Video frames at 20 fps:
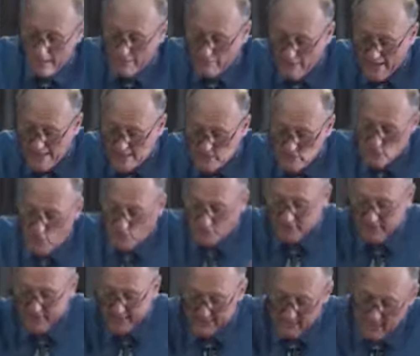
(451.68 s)
there's not
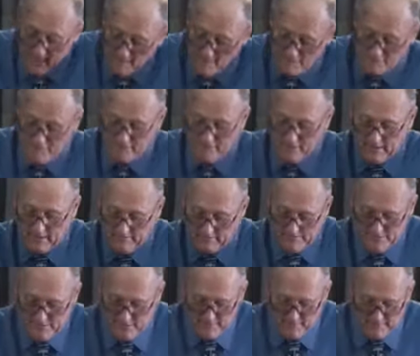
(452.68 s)
enough, the
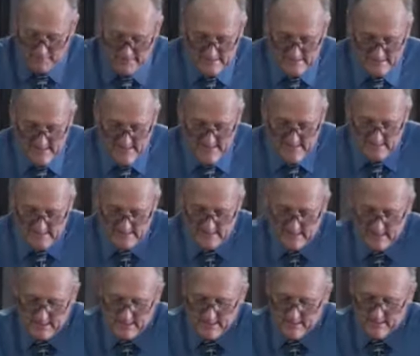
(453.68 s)
servant says
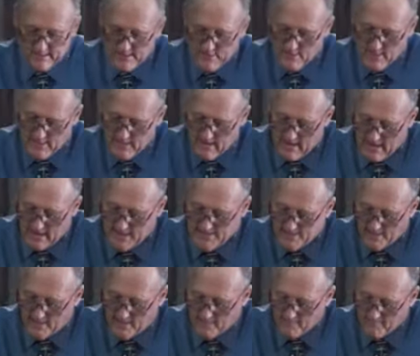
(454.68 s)
to
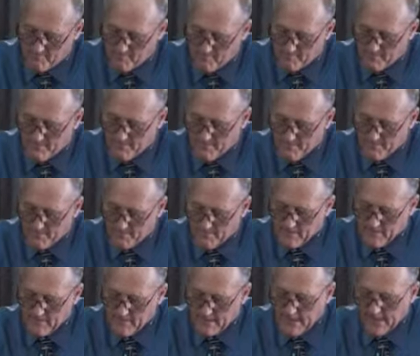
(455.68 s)
Elisha.
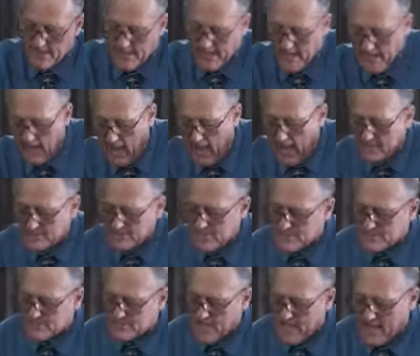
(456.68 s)
Elisha
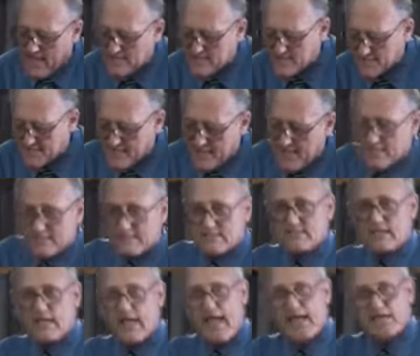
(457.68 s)
says, this
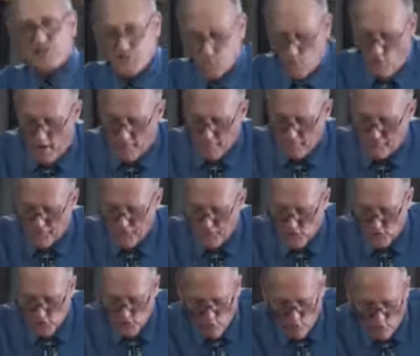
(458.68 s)
is what the
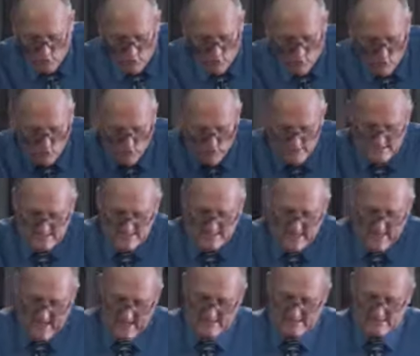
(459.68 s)
Lord
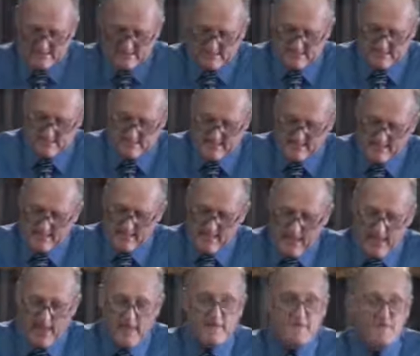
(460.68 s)
says.
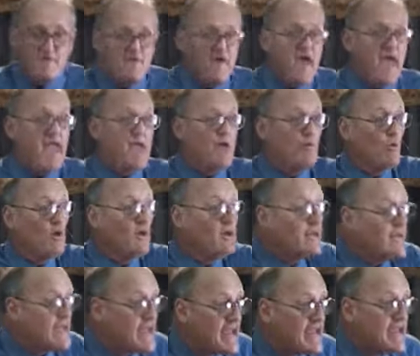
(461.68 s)
They will
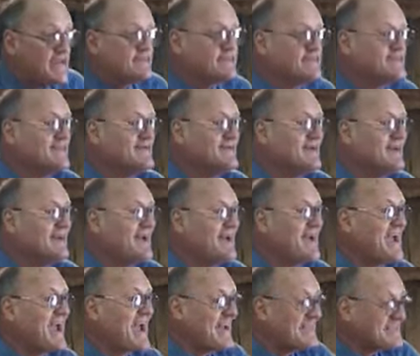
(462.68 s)
eat
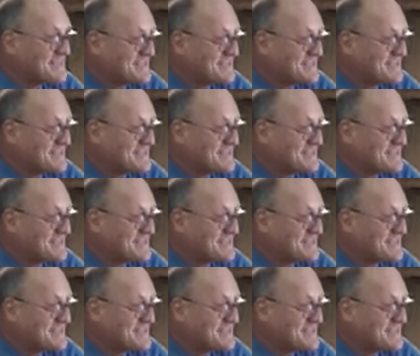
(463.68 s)
and